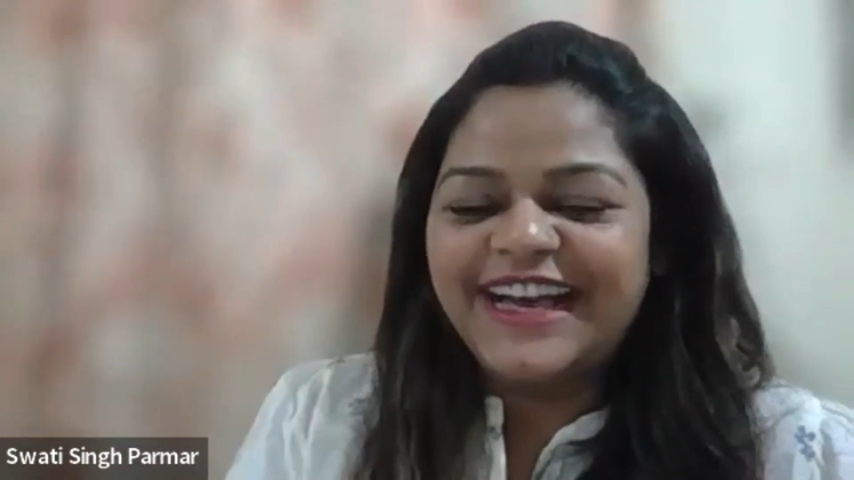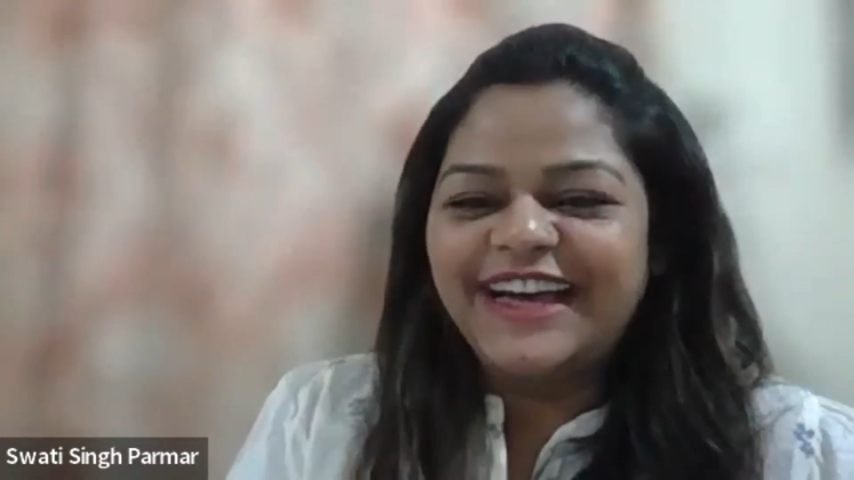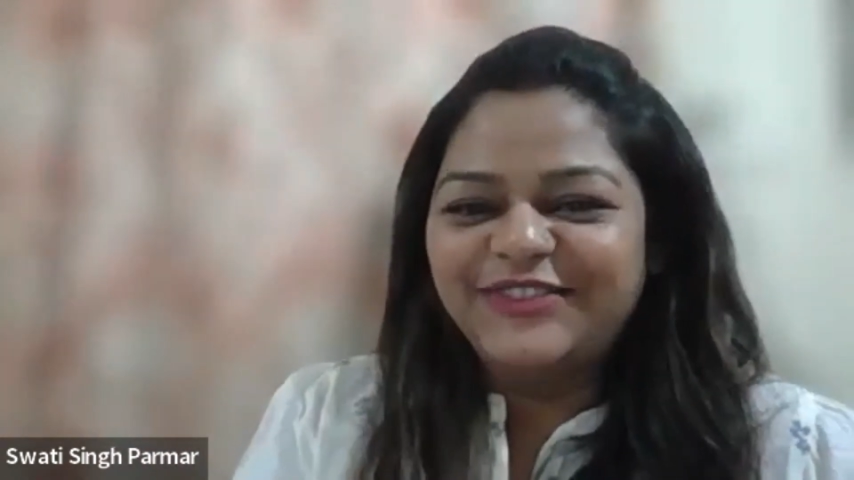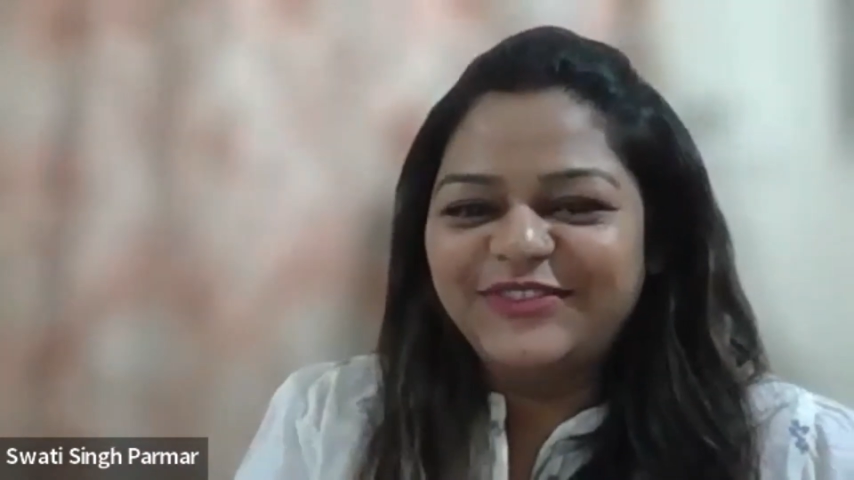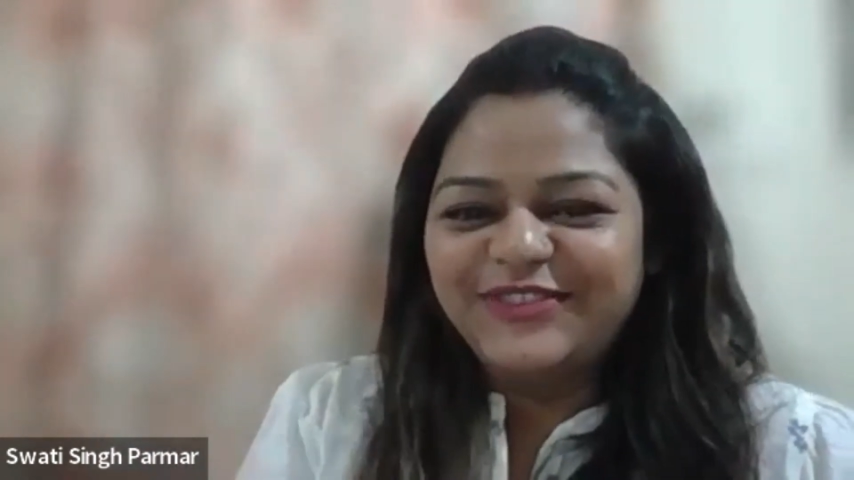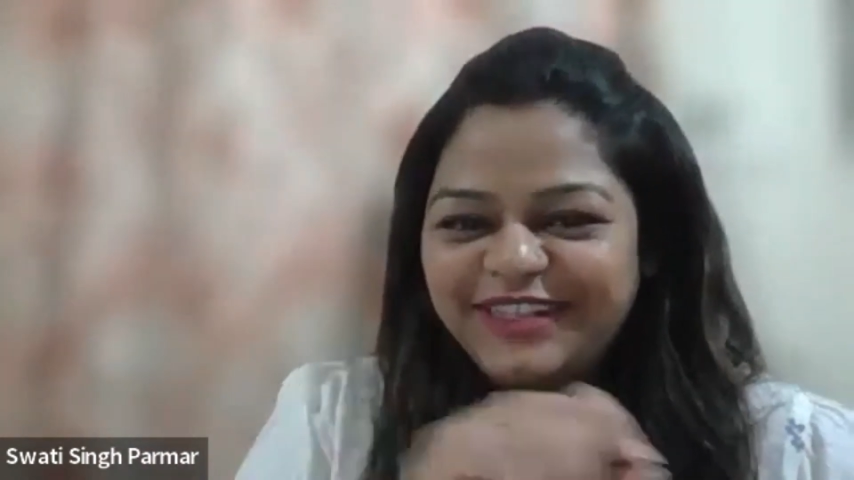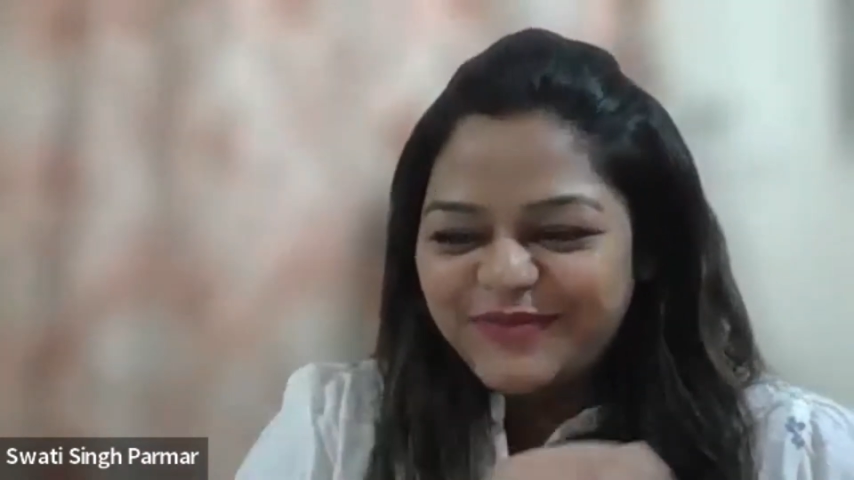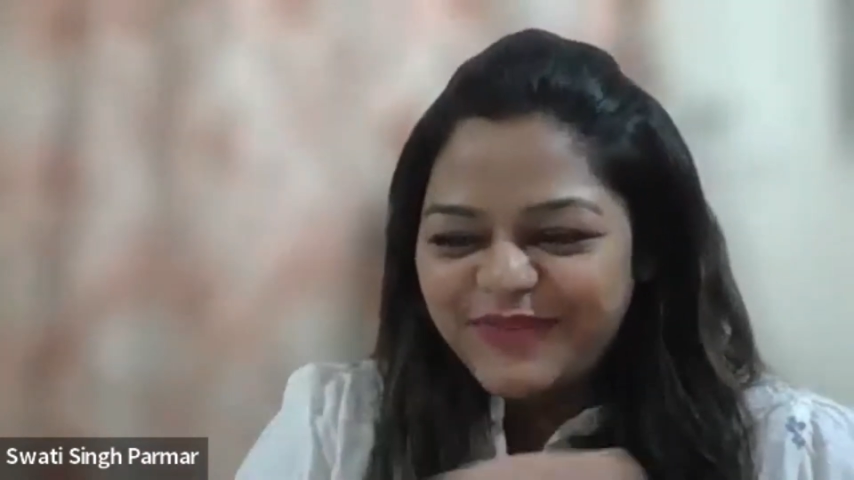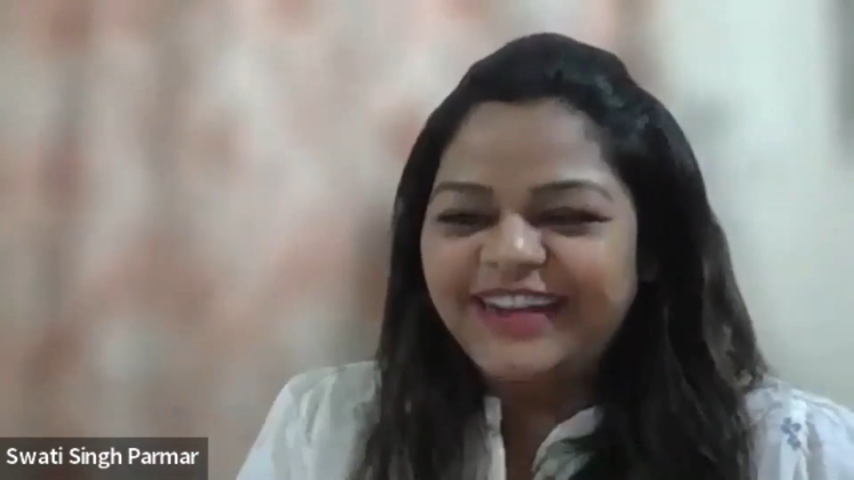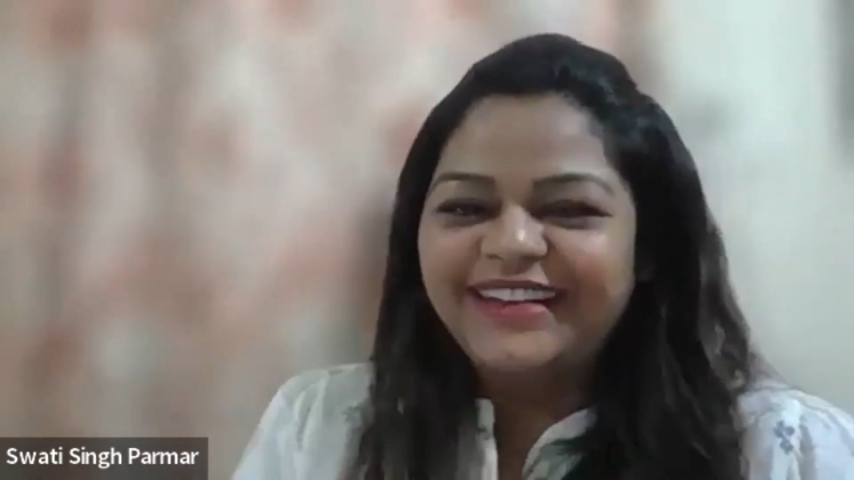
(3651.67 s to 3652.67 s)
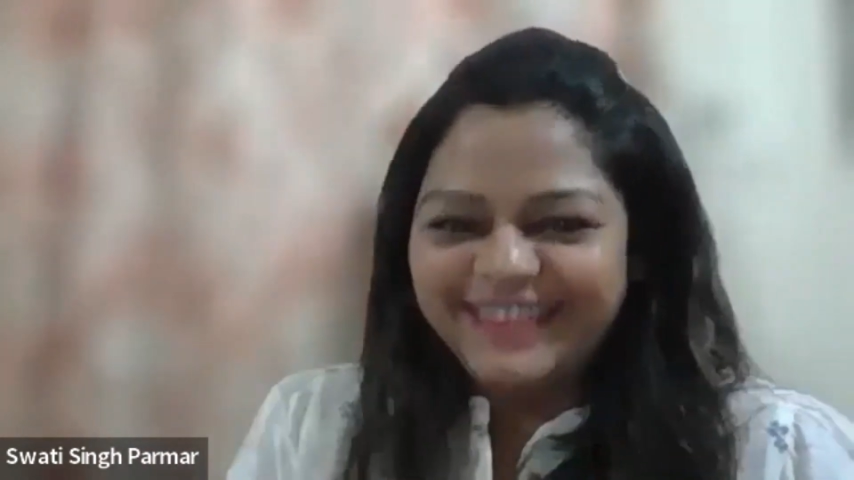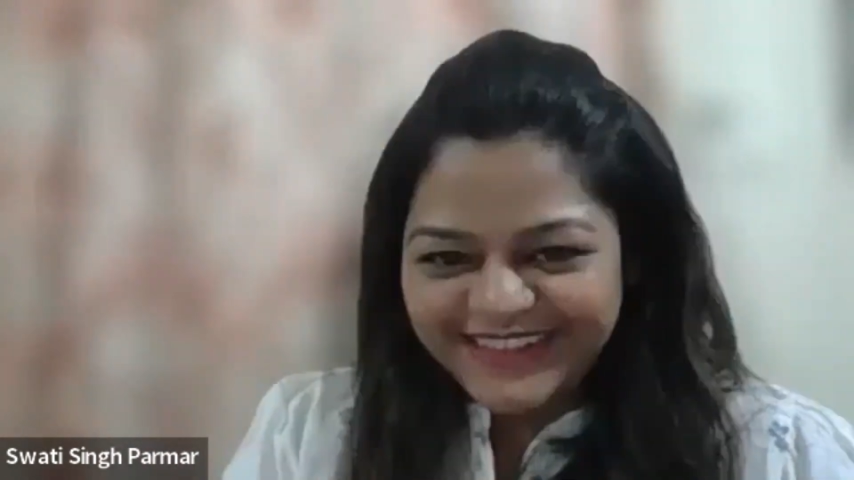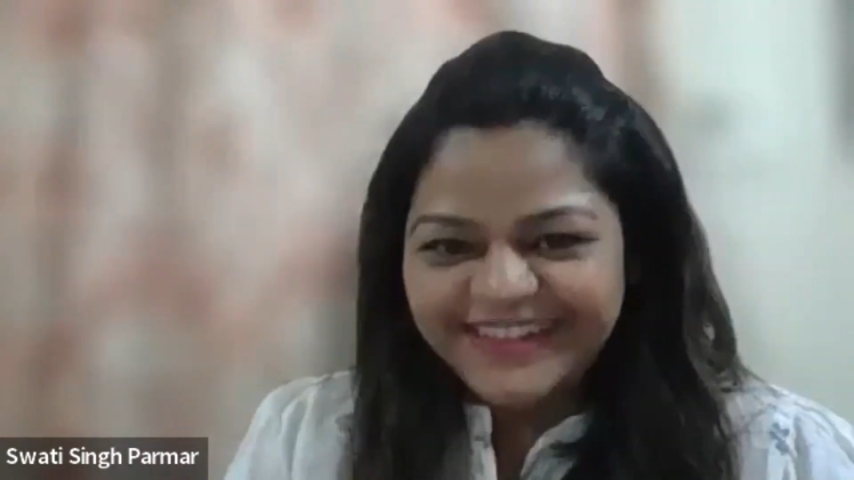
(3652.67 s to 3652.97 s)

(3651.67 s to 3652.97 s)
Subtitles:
are, you need one.